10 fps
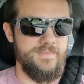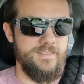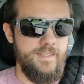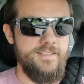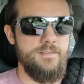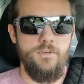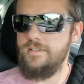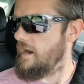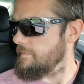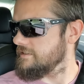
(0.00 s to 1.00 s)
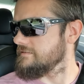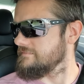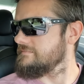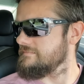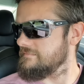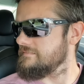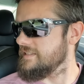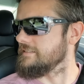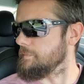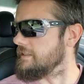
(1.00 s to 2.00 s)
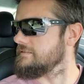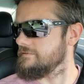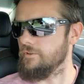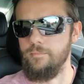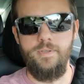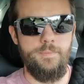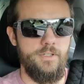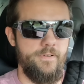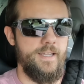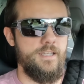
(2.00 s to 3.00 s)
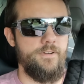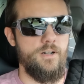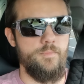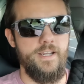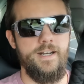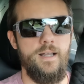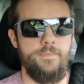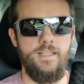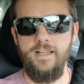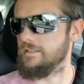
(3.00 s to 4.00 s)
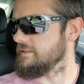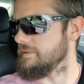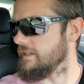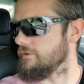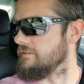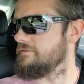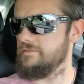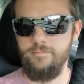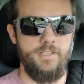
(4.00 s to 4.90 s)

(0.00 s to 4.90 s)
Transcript: That's the most common sentiment from people. If I don't bring it up, they likely would never have been...